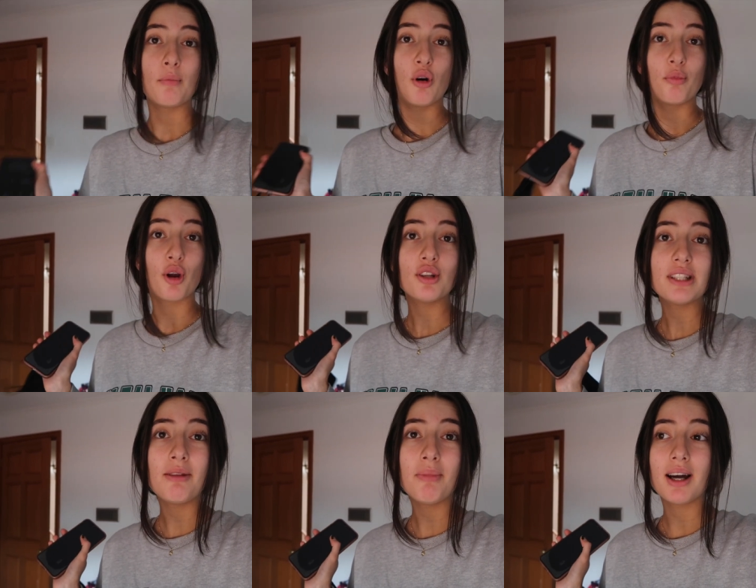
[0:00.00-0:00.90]
more
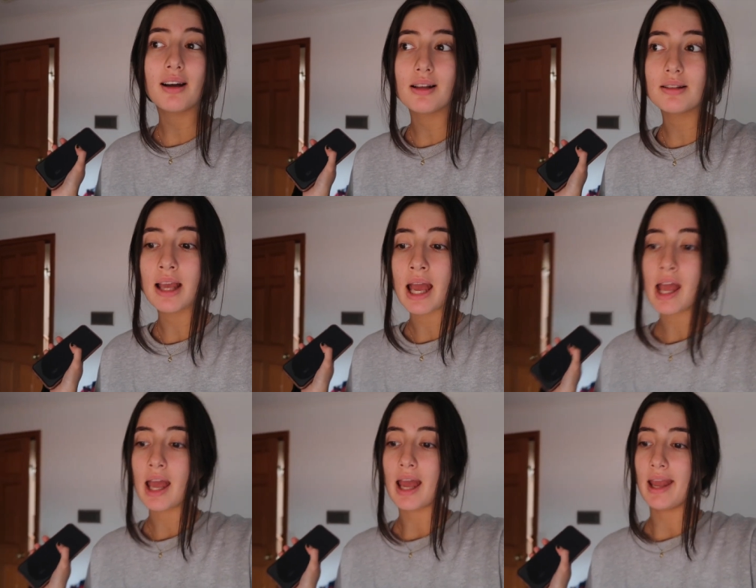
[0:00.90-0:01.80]
protein bars
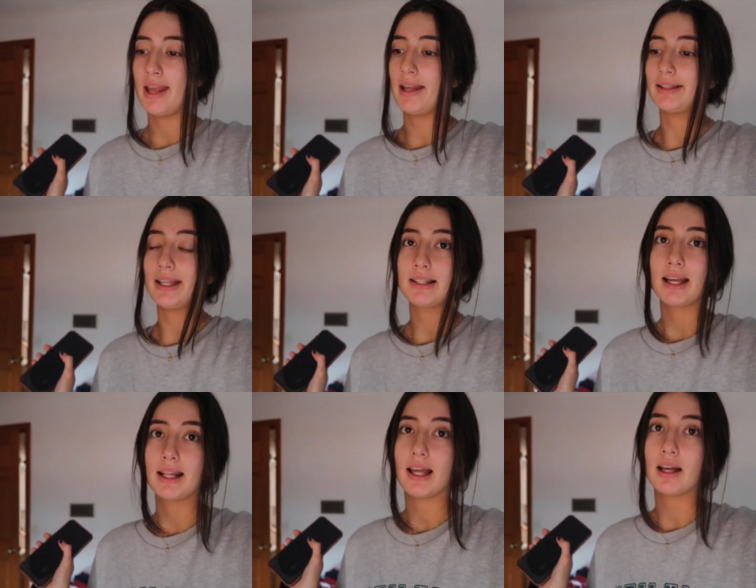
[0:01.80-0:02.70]
and things
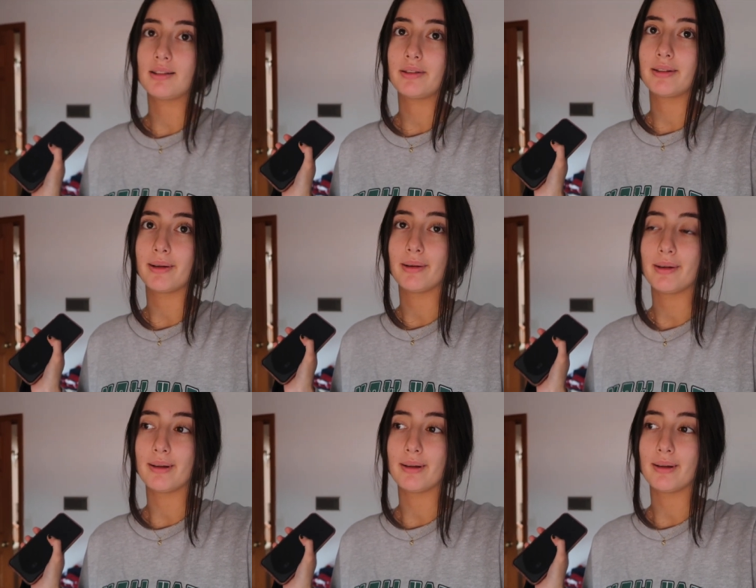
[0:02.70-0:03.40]
like that. So